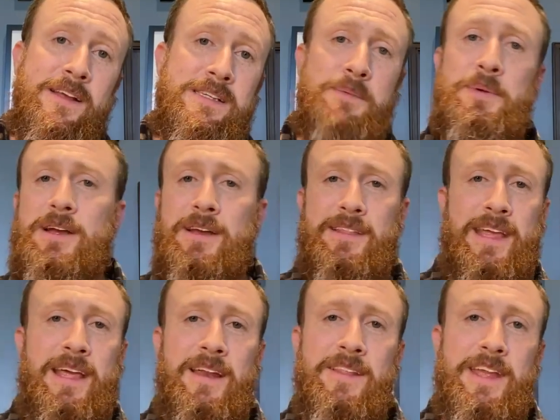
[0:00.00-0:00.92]
Typically at
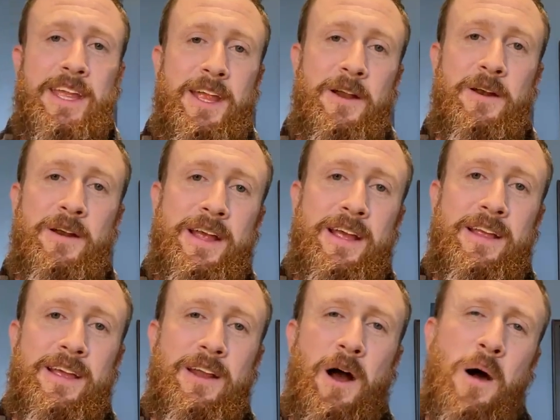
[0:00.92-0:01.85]
the end of the year,
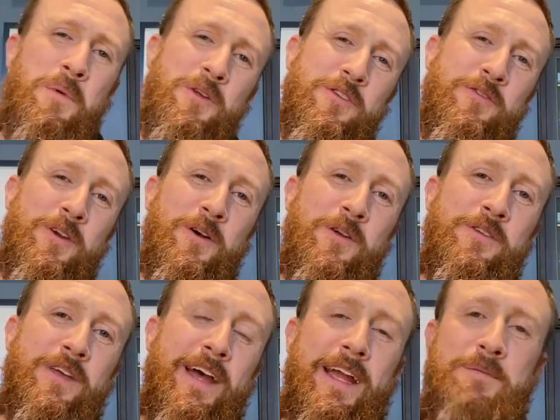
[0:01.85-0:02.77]
it almost feels
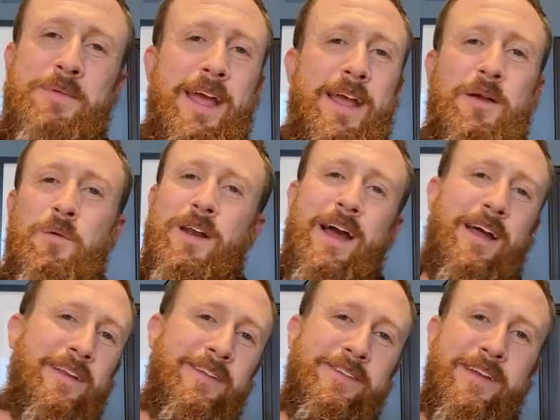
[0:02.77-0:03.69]
like, hey, we're not
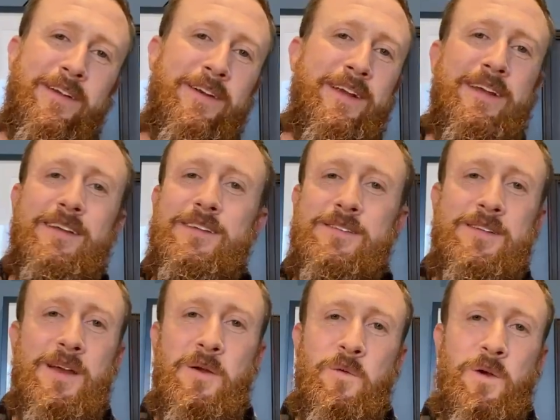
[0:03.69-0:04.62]
in a series.
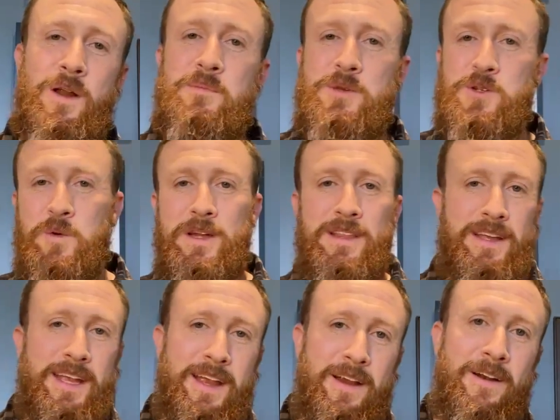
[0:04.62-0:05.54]
We're in between
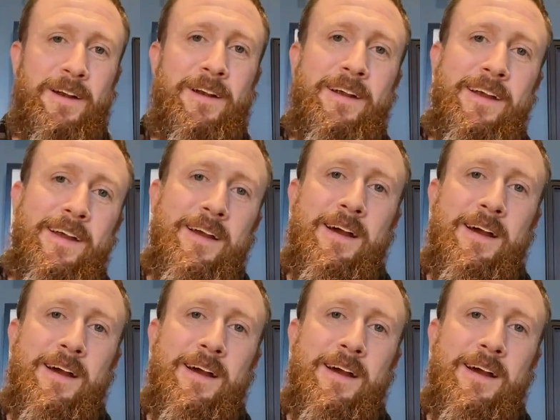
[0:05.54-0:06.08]
the year.